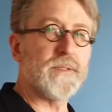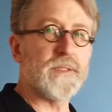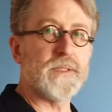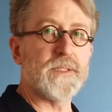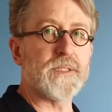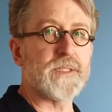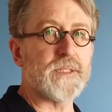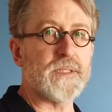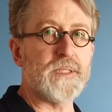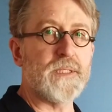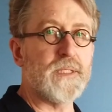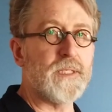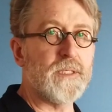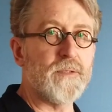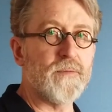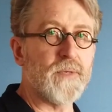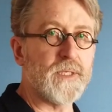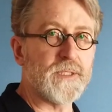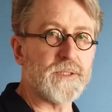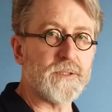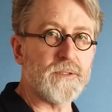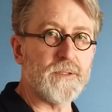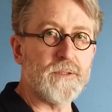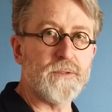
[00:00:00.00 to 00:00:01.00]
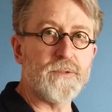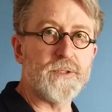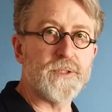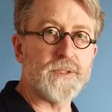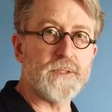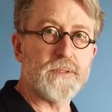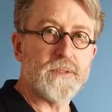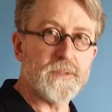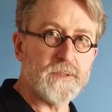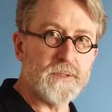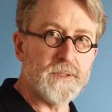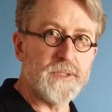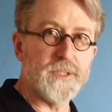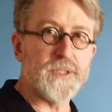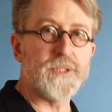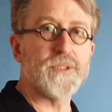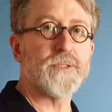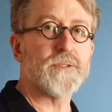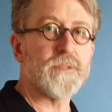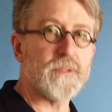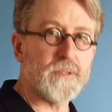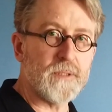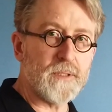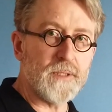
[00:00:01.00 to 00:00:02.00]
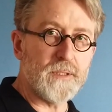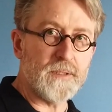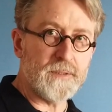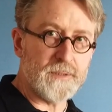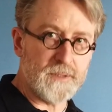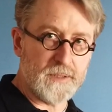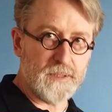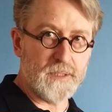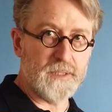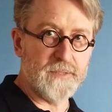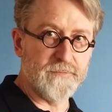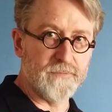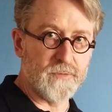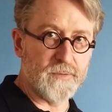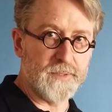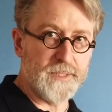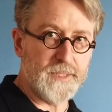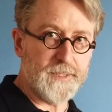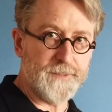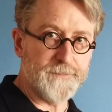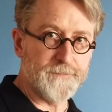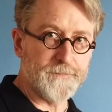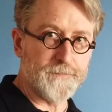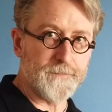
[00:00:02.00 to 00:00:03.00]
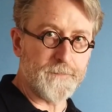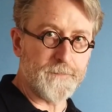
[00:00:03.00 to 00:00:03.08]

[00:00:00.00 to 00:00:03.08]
than CD resolution digital delivery.